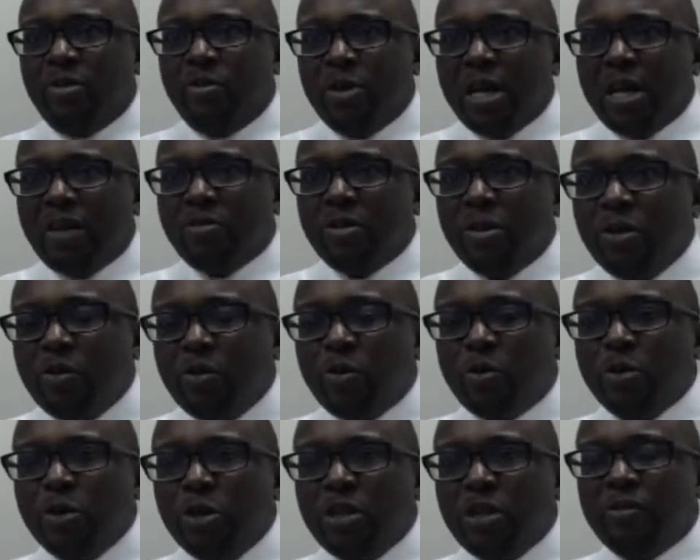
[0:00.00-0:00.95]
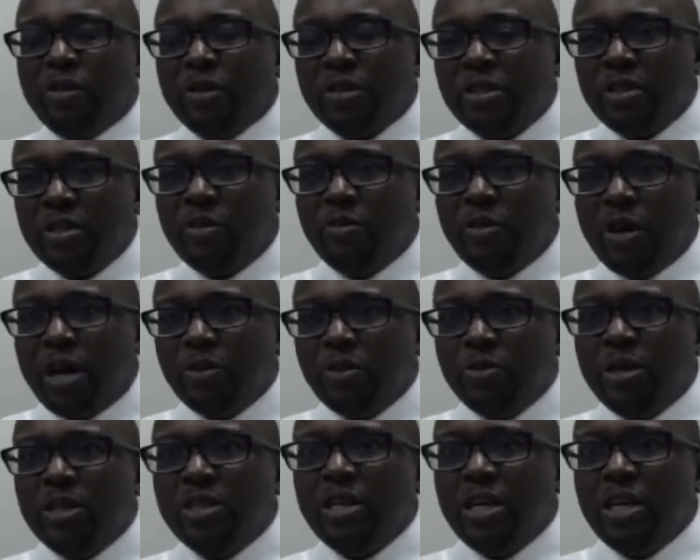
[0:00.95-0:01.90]
We have to encourage university
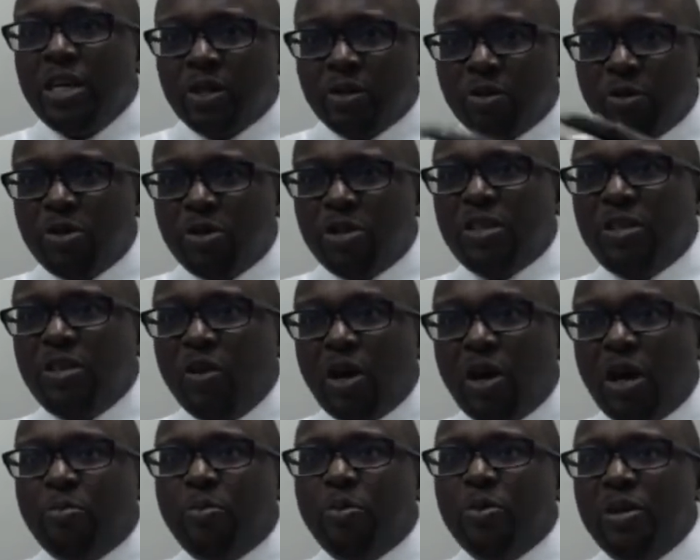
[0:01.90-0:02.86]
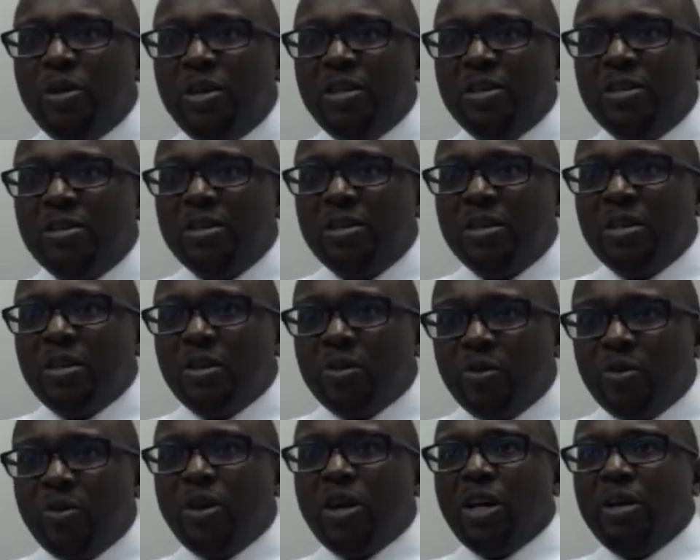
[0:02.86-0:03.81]
graduates to look at police,
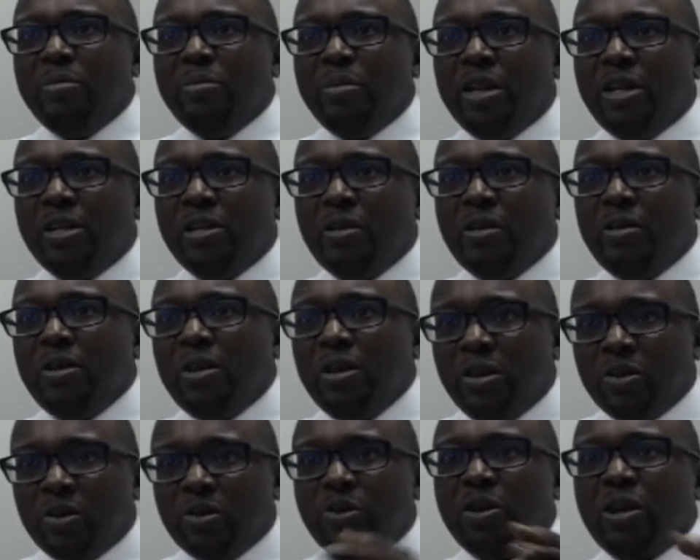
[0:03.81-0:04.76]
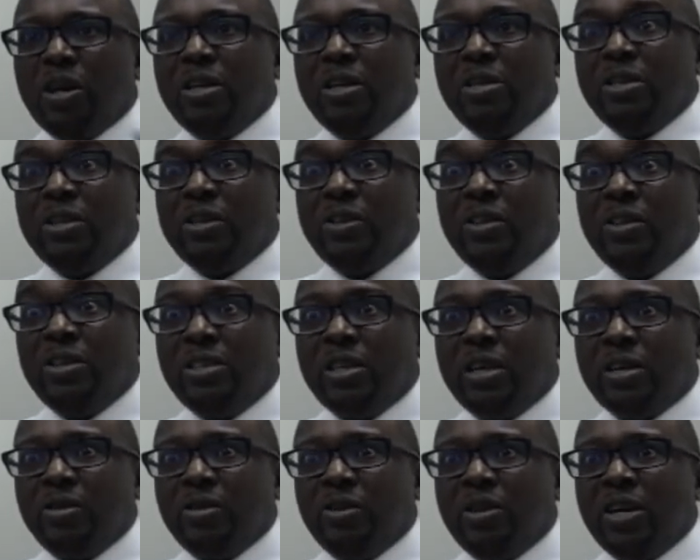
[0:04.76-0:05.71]
to look at the military, to look at the security
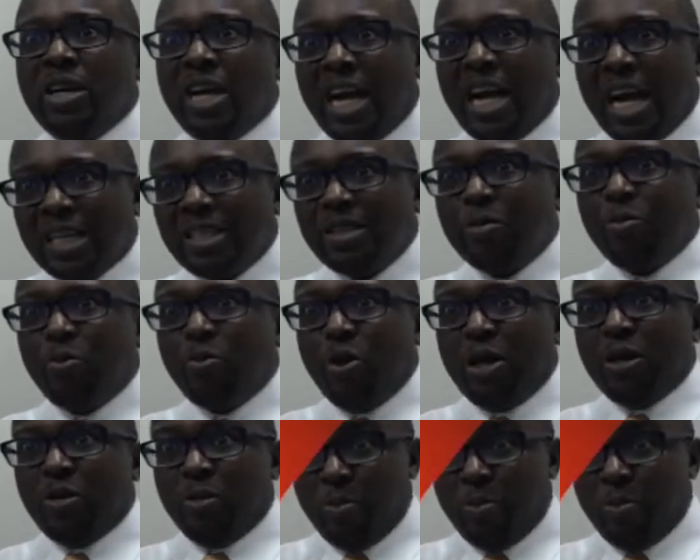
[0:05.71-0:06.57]
sector as a way to